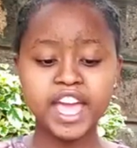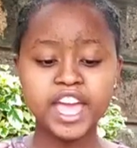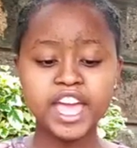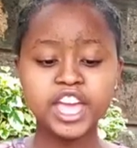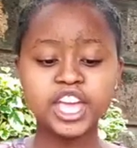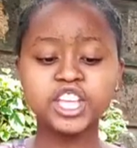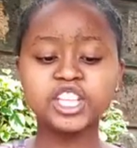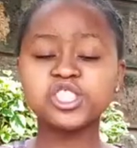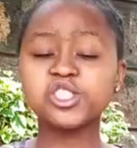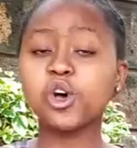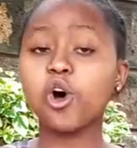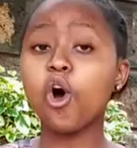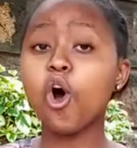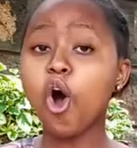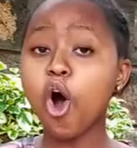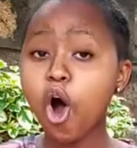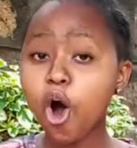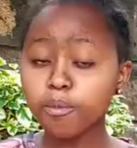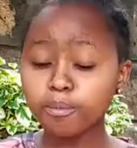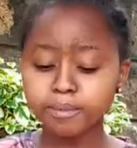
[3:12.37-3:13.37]
his
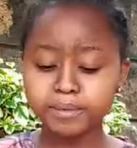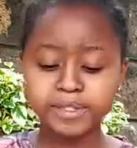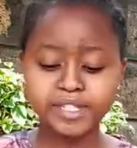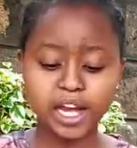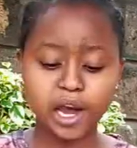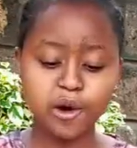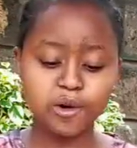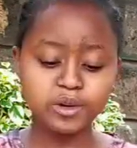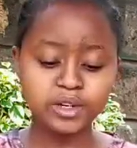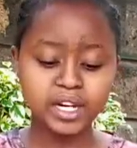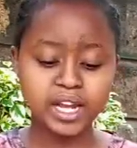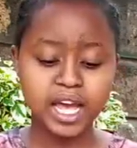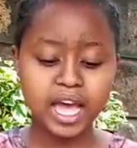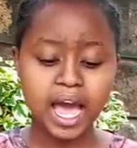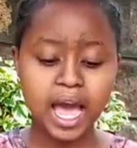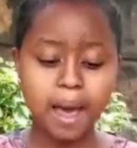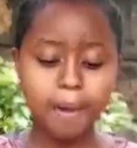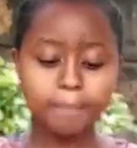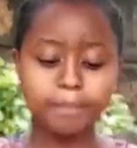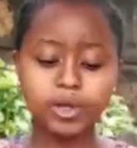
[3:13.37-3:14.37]
hometown,
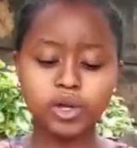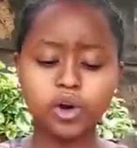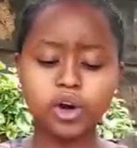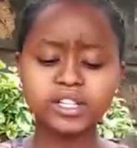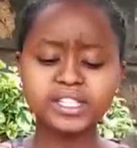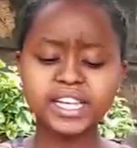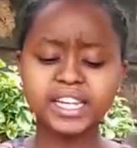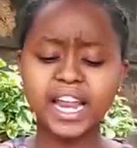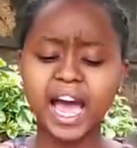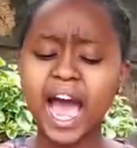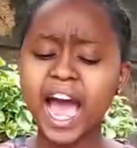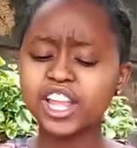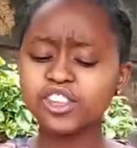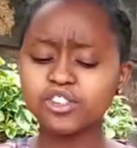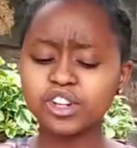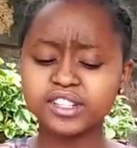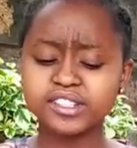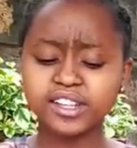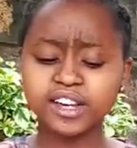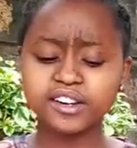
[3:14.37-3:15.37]
because an
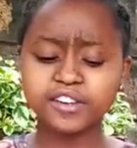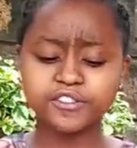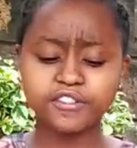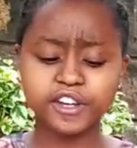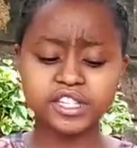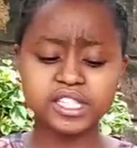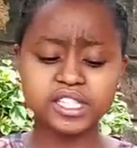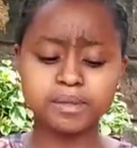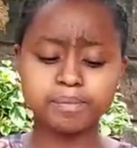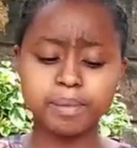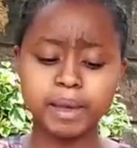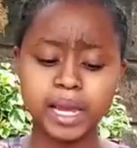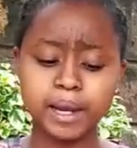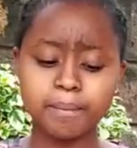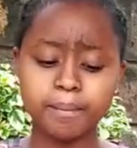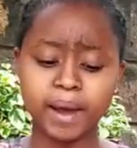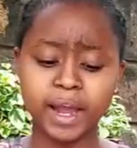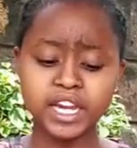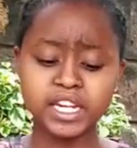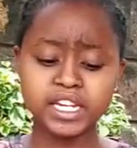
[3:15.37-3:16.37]
annual sacrifice is being
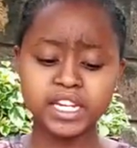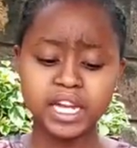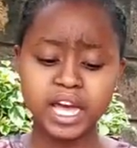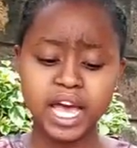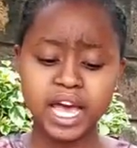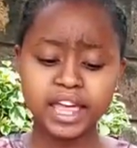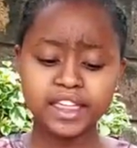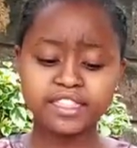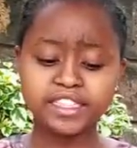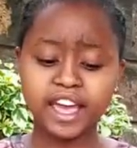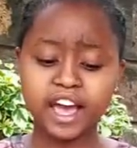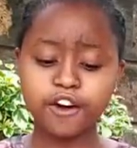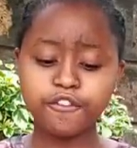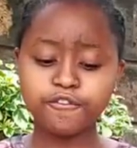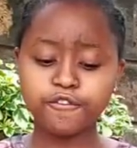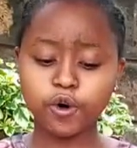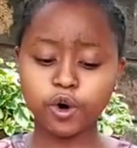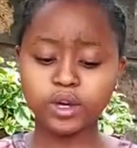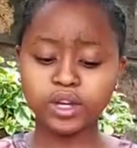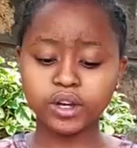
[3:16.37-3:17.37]
made there
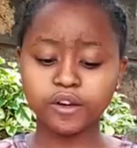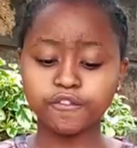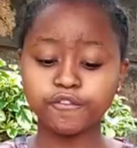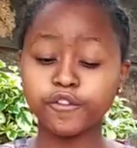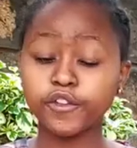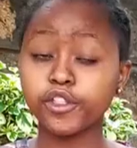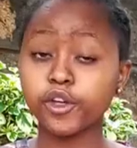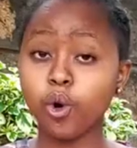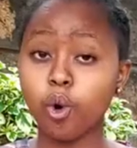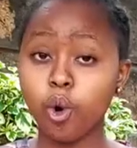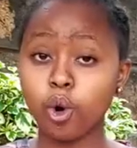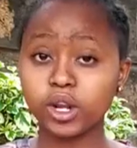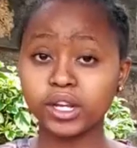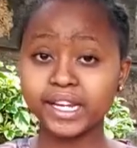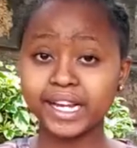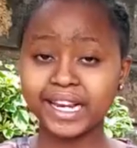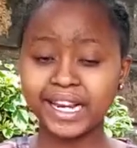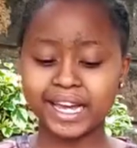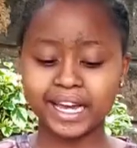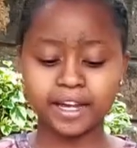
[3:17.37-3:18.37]
for the whole
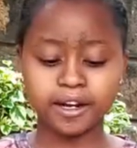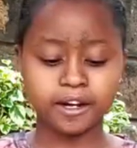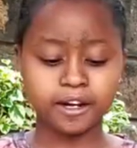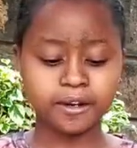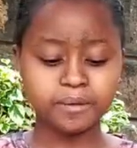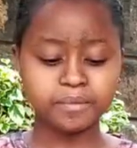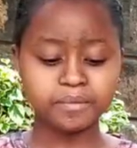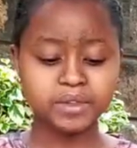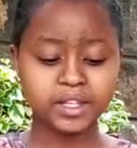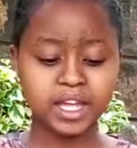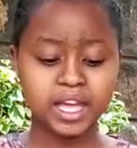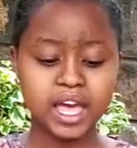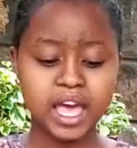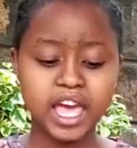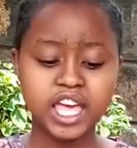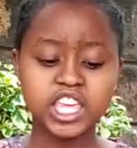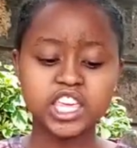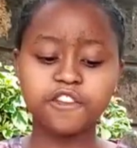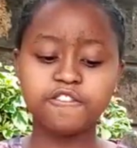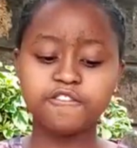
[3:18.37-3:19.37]
clan.
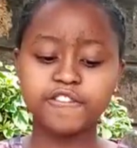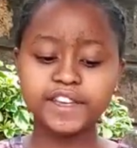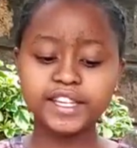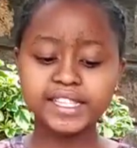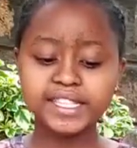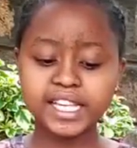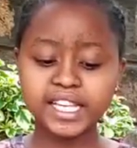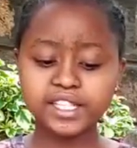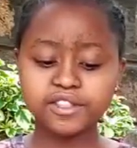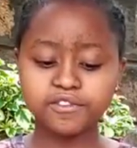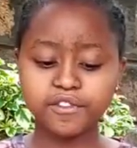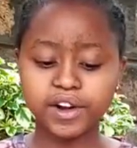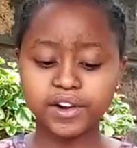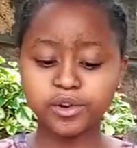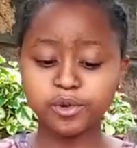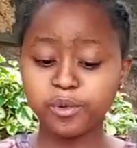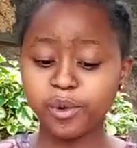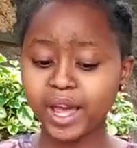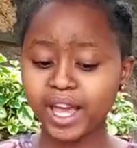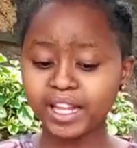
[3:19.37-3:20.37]
If he says very
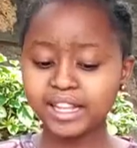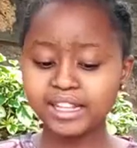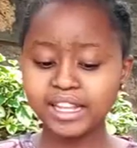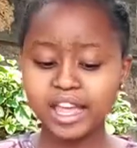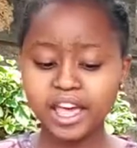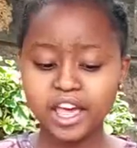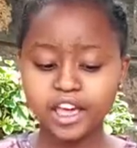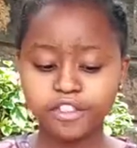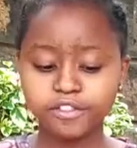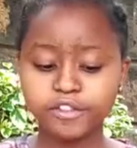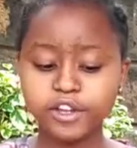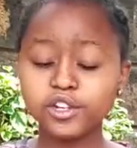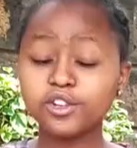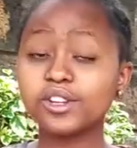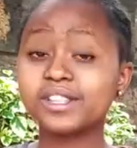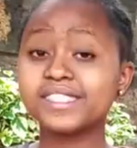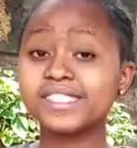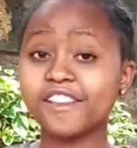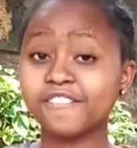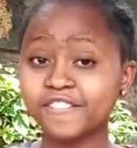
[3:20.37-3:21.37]
well, then your
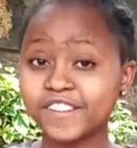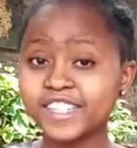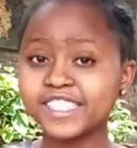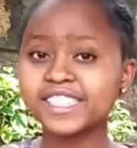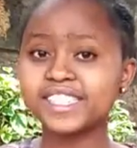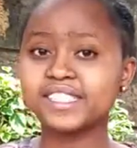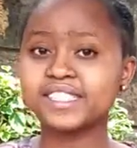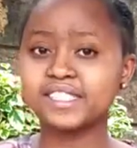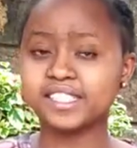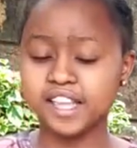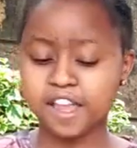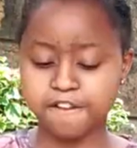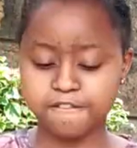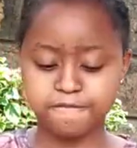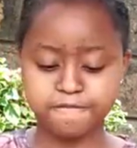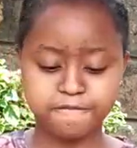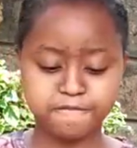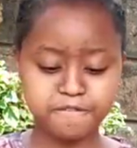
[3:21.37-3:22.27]
servant is safe.